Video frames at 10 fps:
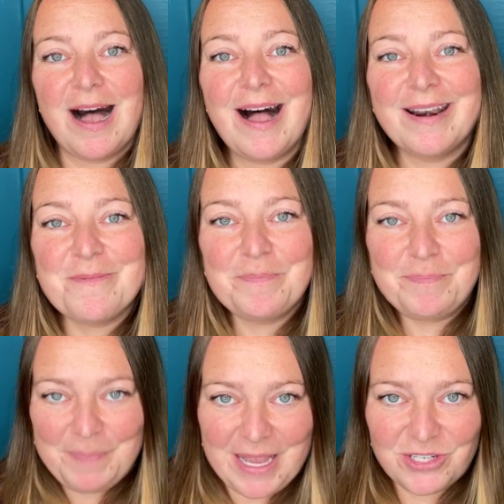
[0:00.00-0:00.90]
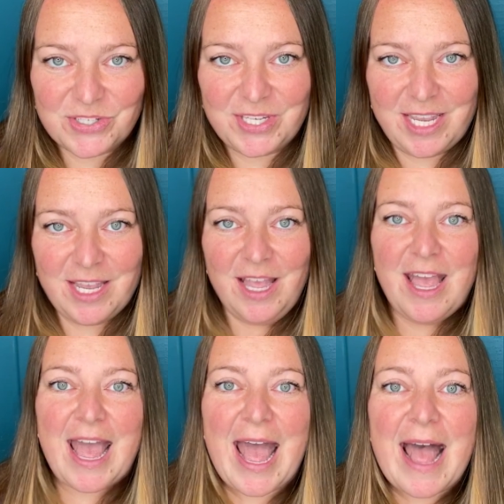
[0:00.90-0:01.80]
on a bench seat
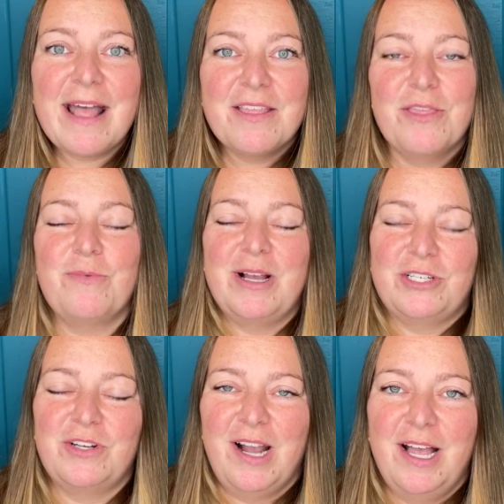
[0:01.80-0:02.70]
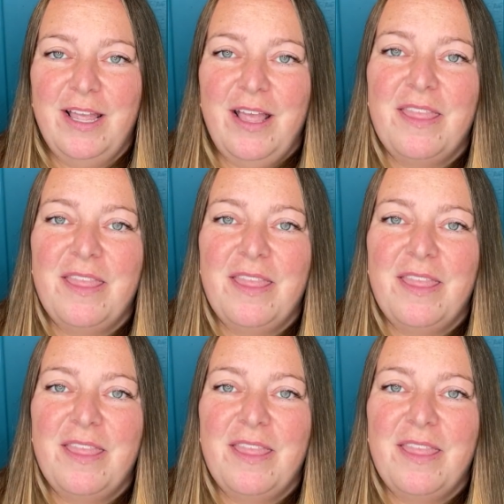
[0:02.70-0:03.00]
at the restaurant.